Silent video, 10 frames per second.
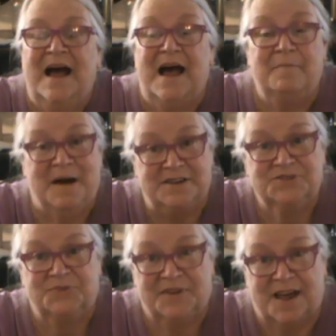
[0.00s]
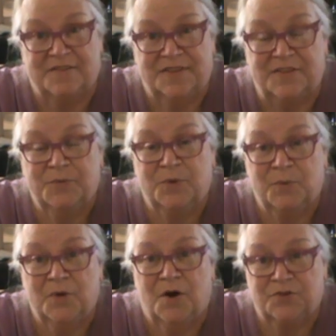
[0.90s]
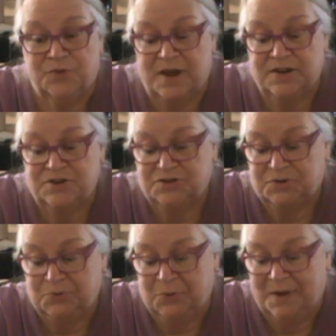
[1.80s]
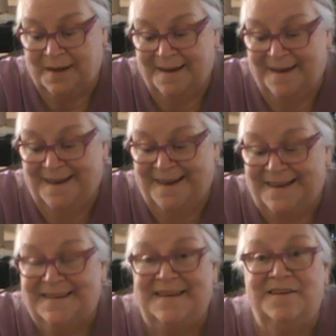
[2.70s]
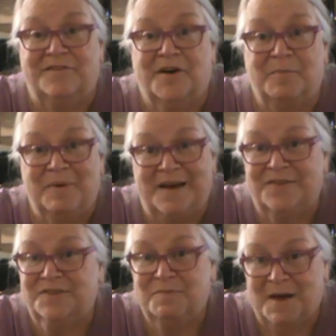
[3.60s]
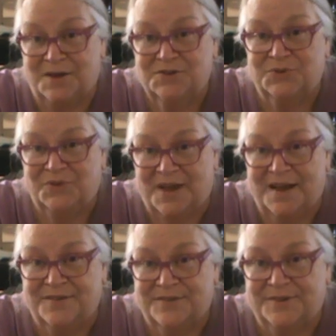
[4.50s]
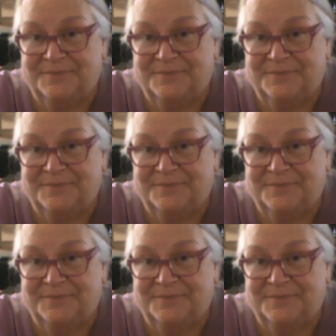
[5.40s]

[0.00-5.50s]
And magical life, that's where we're all trying to live our best magical life.